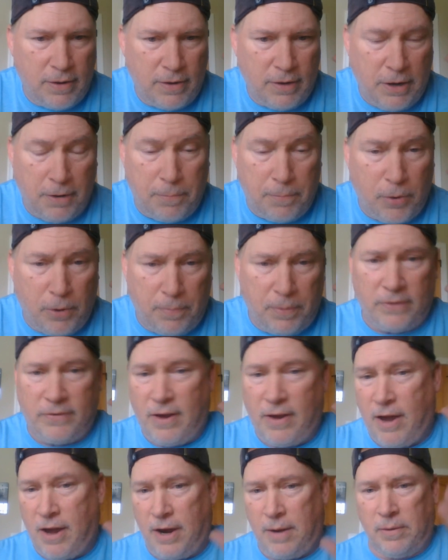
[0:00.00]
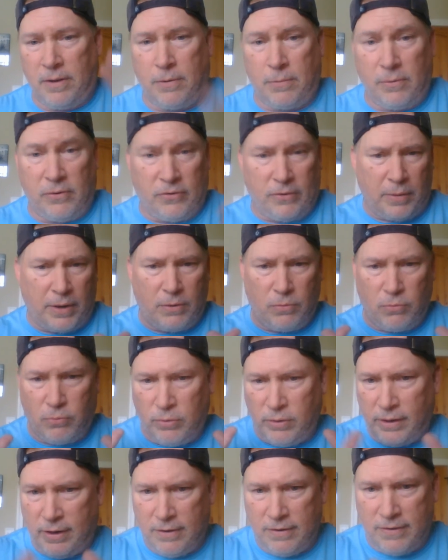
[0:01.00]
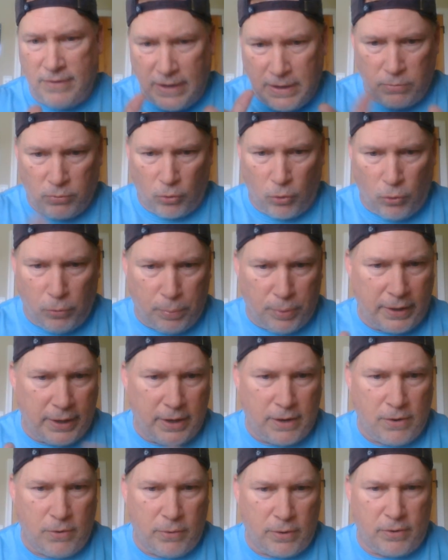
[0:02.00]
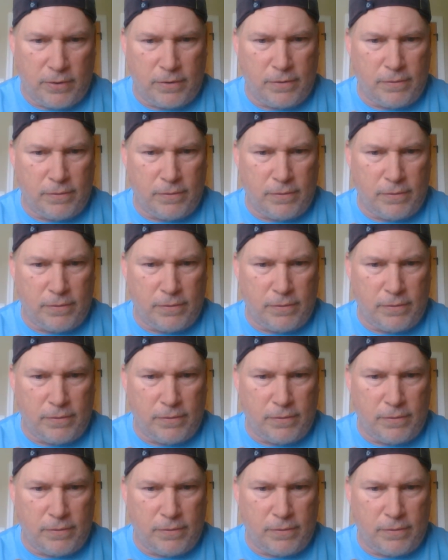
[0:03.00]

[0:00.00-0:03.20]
inappropriate time, and there was some like really deep role playing going on,